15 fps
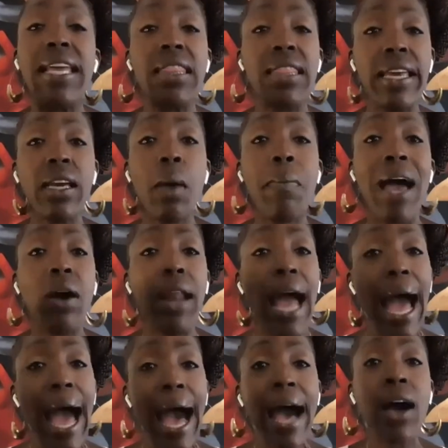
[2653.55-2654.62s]
when they think
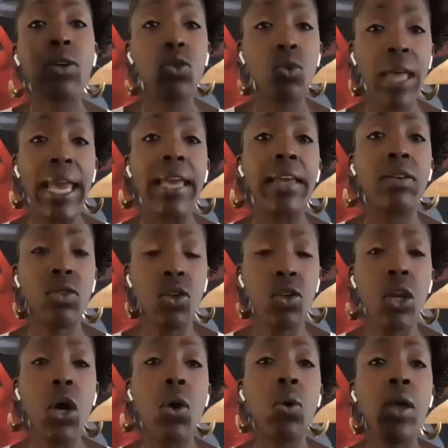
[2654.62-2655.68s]
about how do
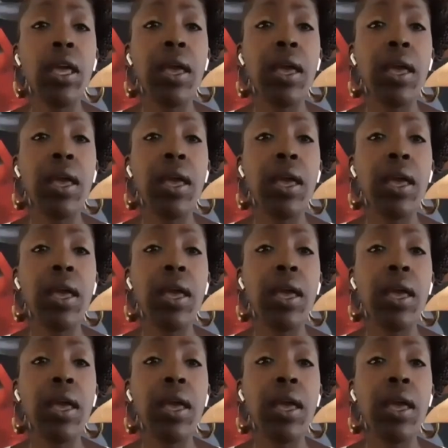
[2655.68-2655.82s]
they,